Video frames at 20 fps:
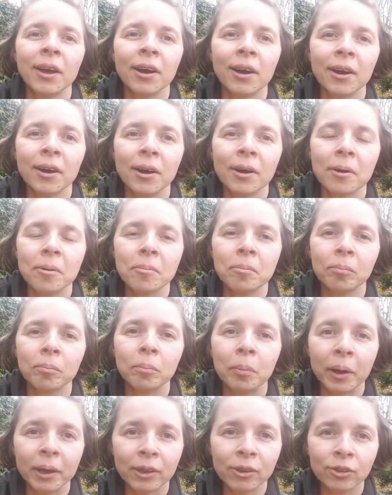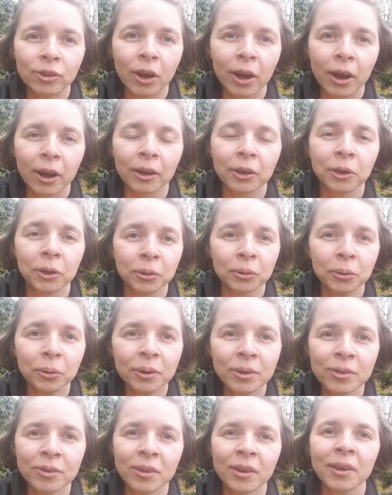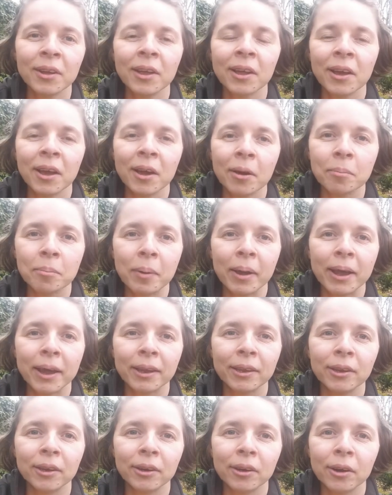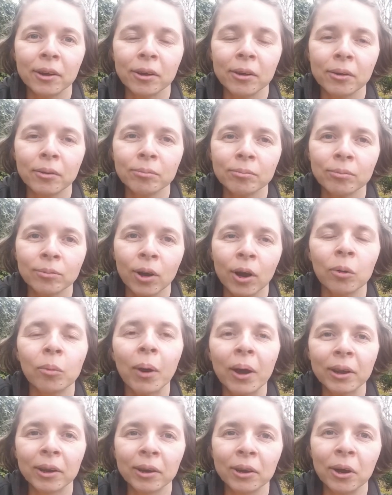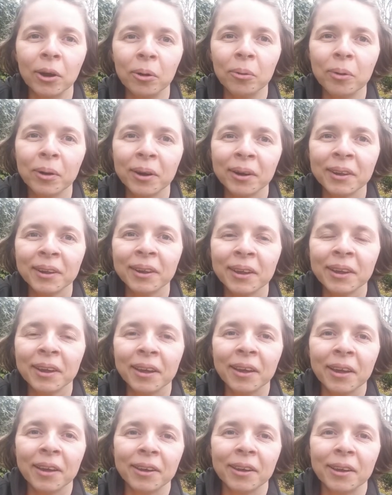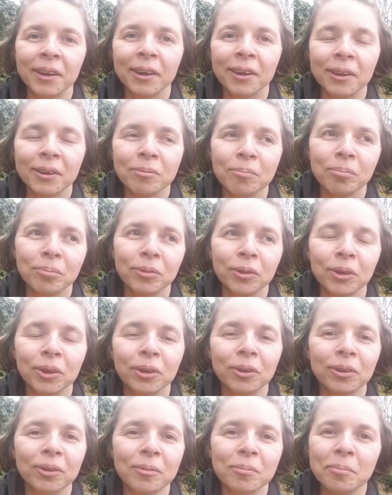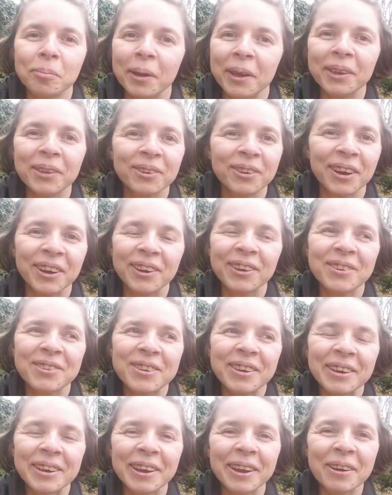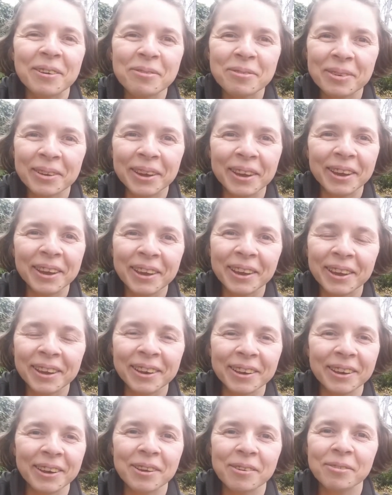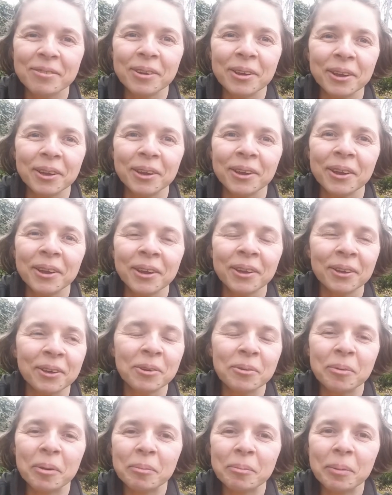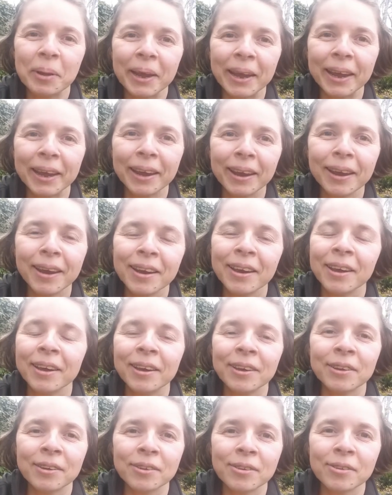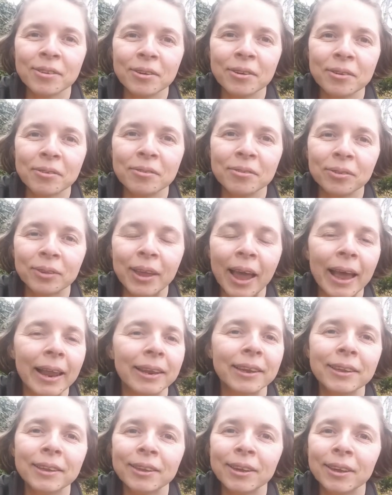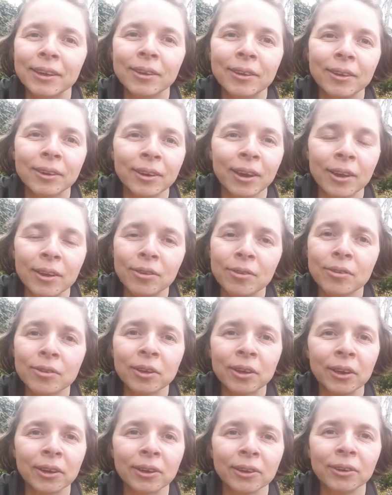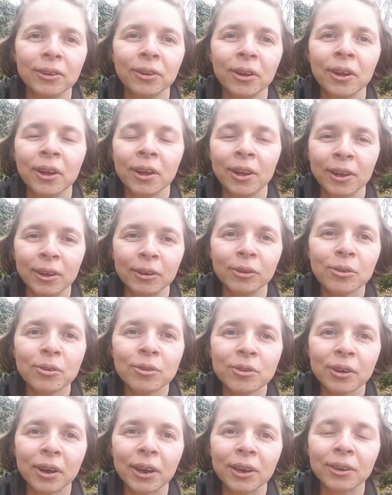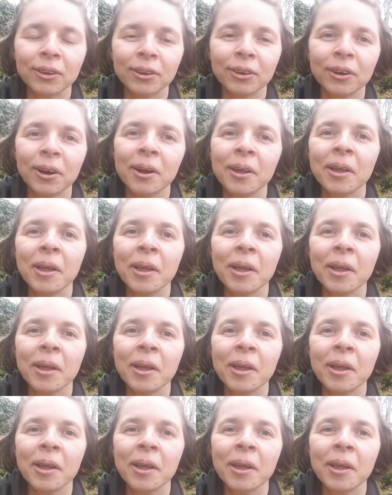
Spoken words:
Benja Hughes, made a while ago. And Benja is a lovely, lovely human being. He's a talented and skilled illustrator.